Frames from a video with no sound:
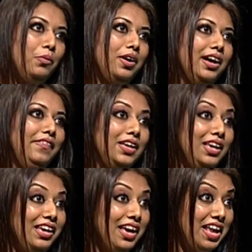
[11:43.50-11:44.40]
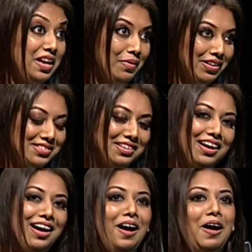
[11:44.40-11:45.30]
what are the key elements?
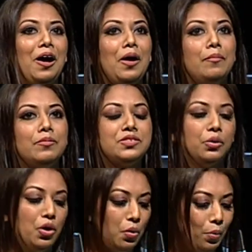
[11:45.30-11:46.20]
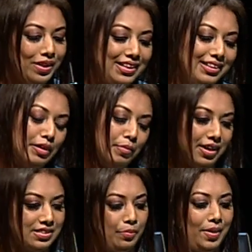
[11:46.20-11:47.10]
So within the
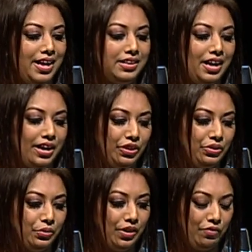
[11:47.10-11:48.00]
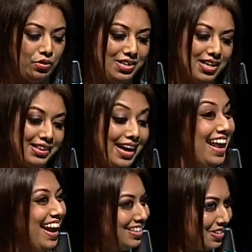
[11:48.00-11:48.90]
master plan, Tharindu, if you take the
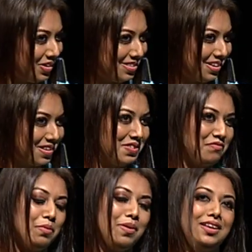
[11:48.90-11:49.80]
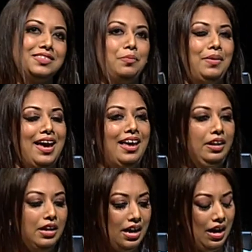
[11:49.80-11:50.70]
characteristics of the master plan,
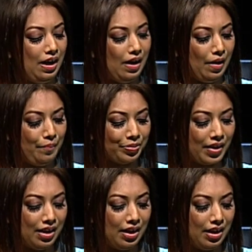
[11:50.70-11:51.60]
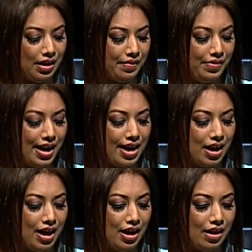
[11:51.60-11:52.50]
there
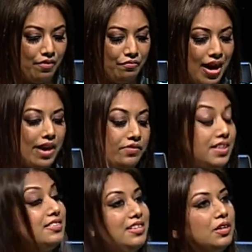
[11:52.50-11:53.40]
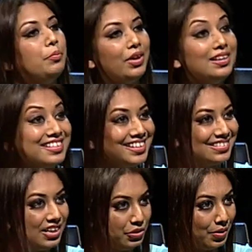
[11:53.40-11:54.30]
are 5 distinct precincts
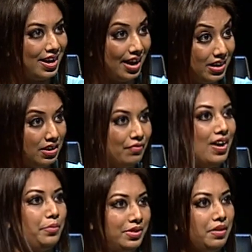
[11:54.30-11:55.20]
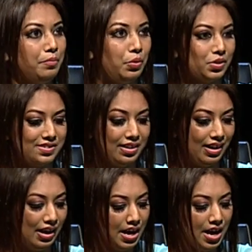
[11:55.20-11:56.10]
that you can identify within Port
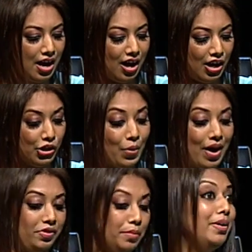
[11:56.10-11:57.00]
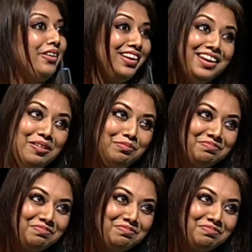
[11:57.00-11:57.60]
City. You have the marina,